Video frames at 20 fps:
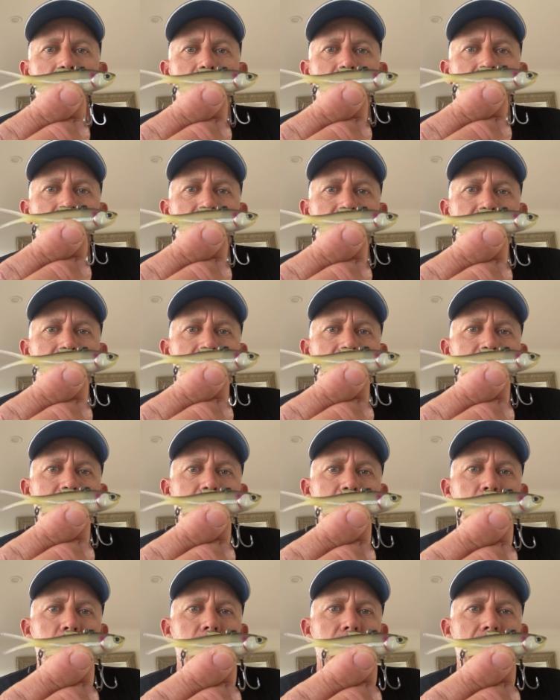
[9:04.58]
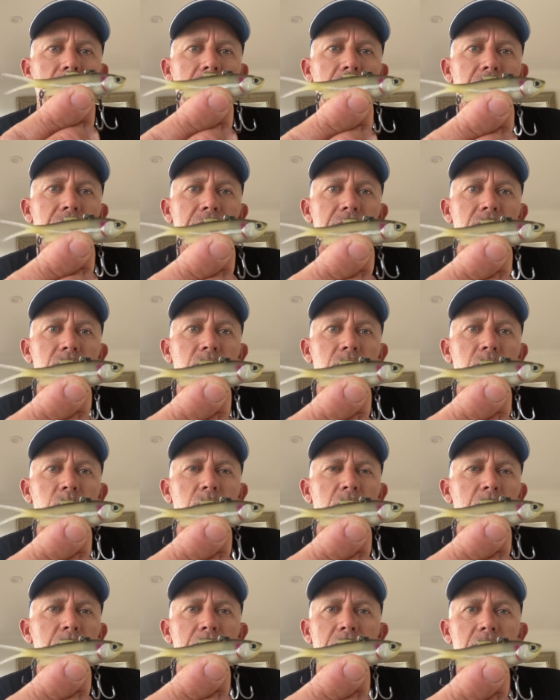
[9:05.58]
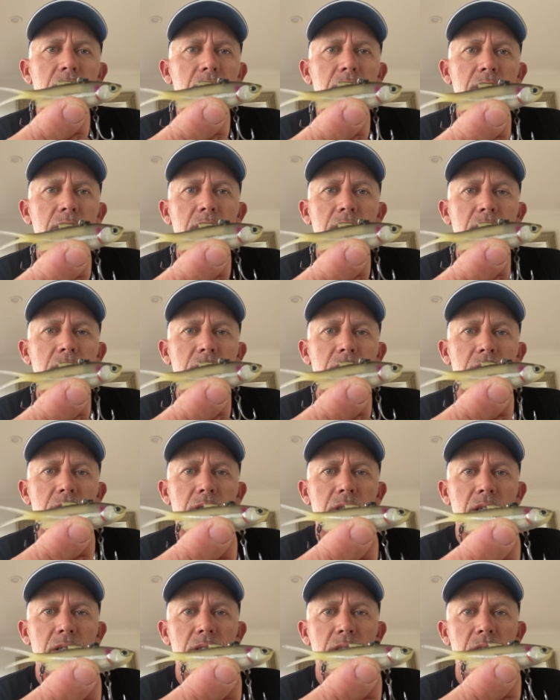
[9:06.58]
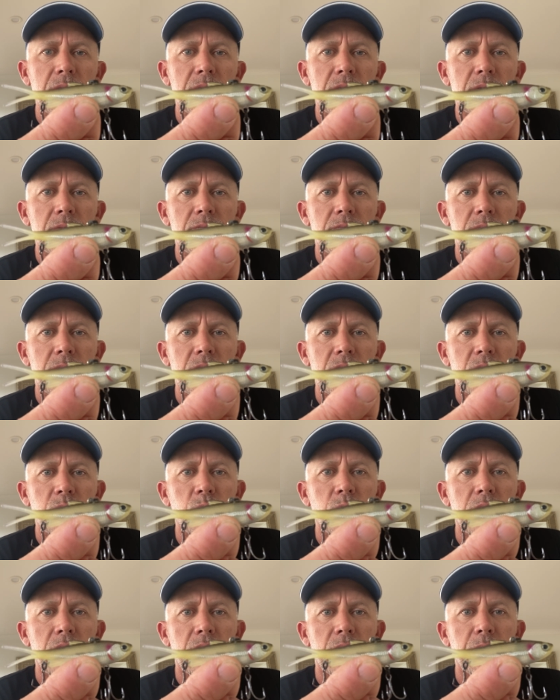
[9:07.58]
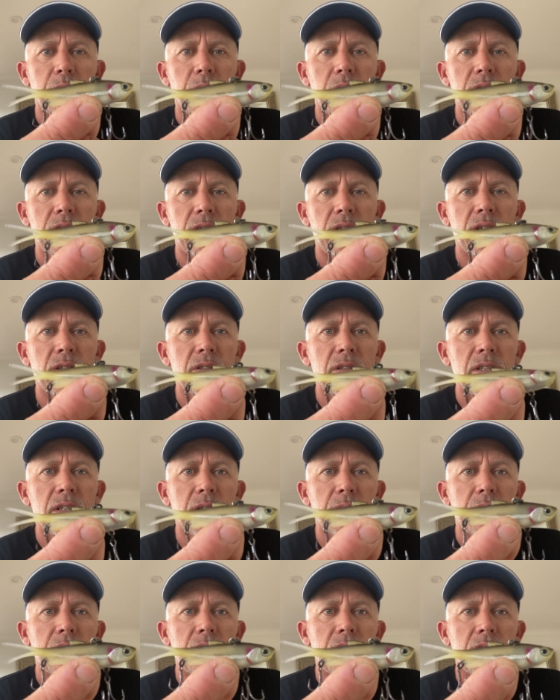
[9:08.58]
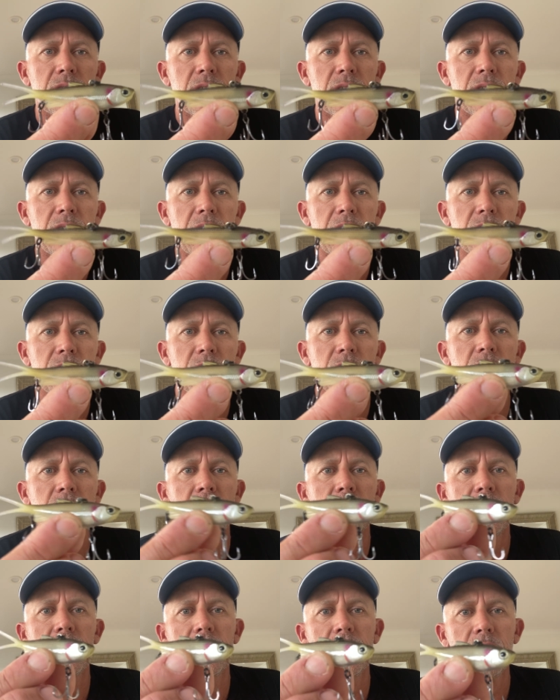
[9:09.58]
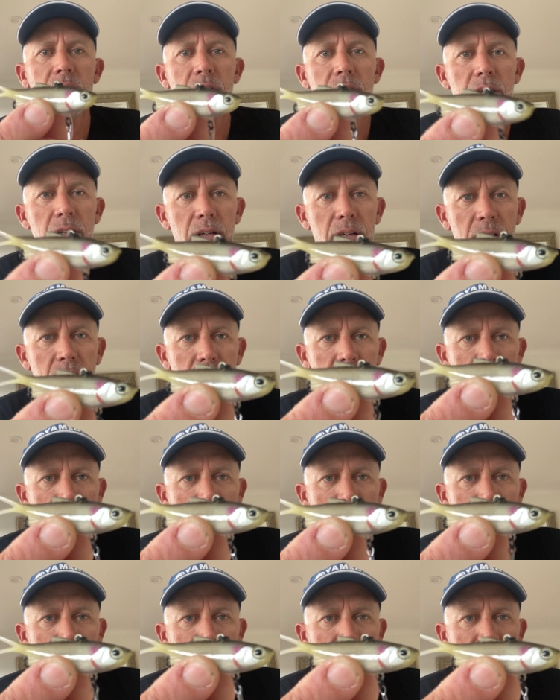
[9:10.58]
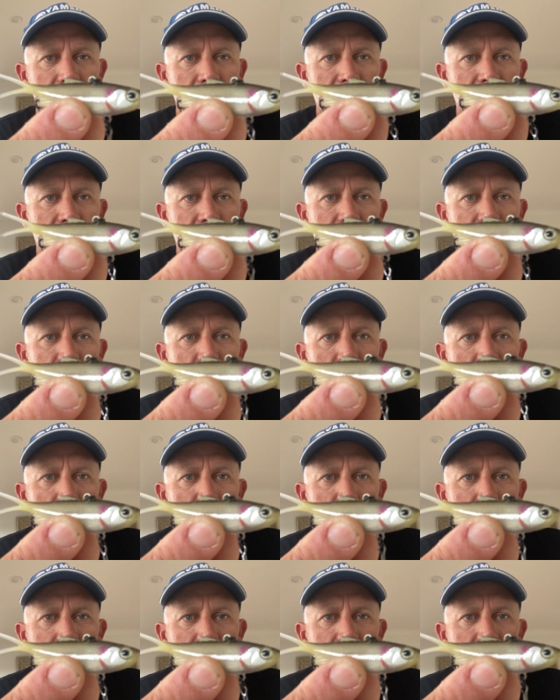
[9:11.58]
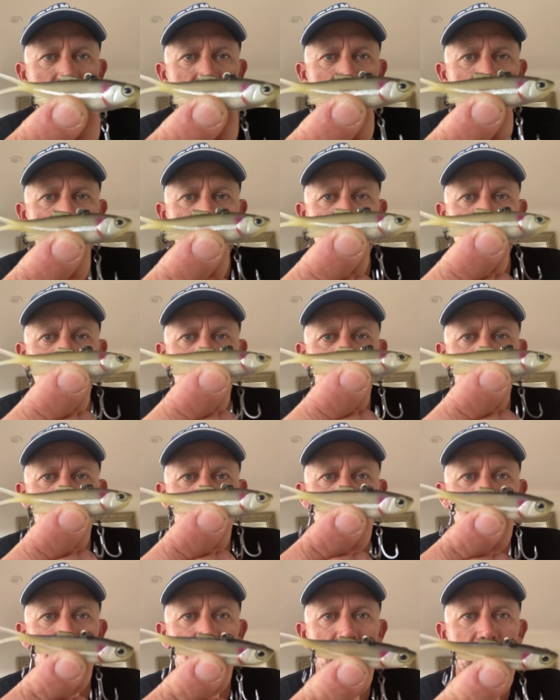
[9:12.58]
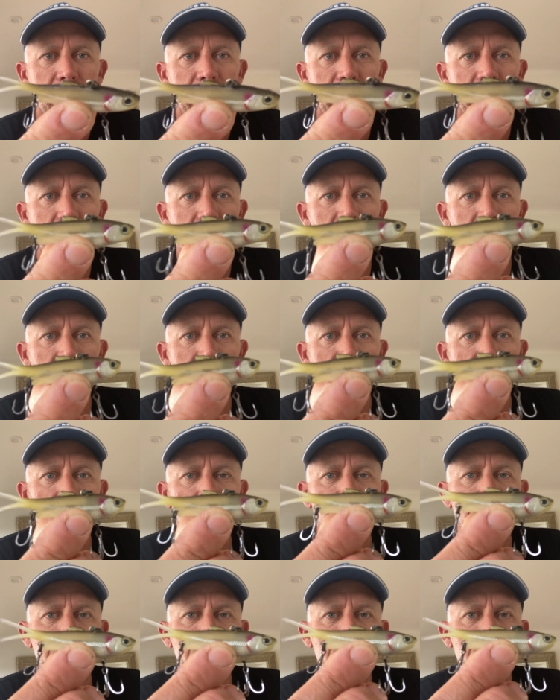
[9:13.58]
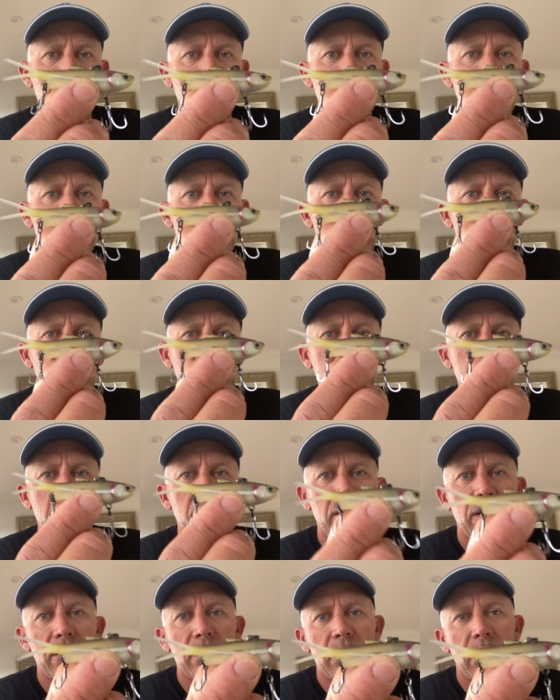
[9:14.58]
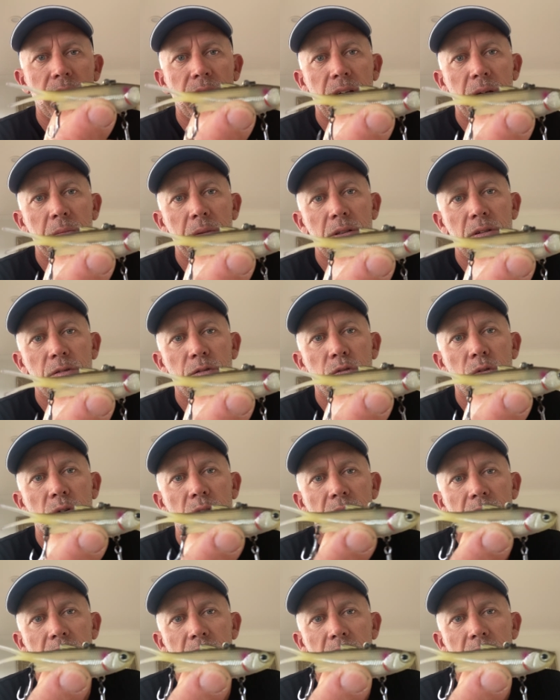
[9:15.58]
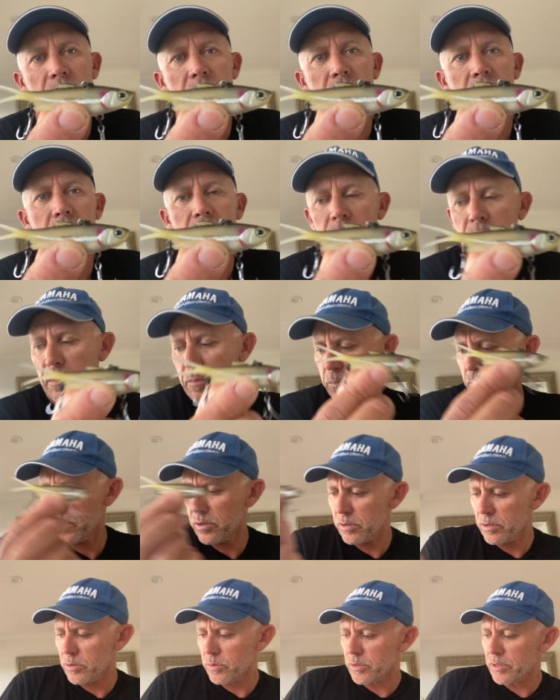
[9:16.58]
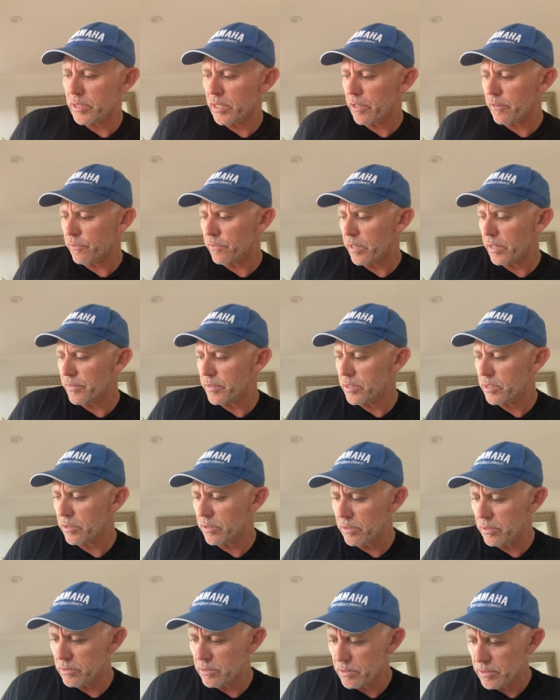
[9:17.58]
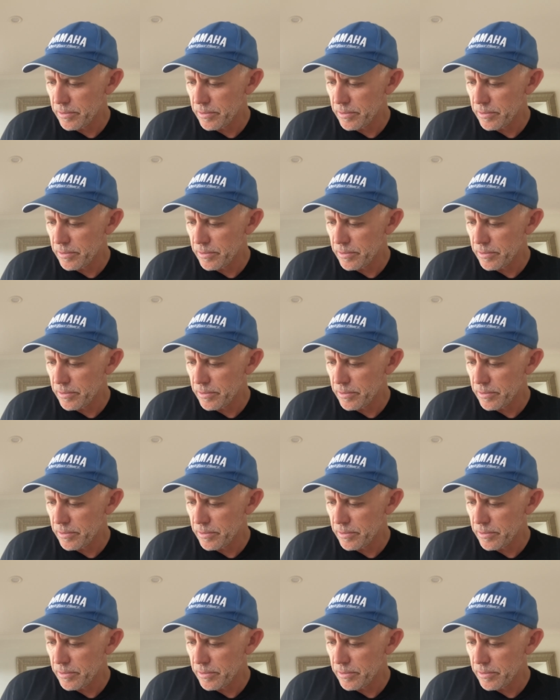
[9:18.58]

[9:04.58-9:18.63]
Generally more clearish sort of water, but it does seem to just work most of the time. It's just a natural imitation of white bait. Great, amazing little lure. These are the 70mm forktail models, which are our favorite to use.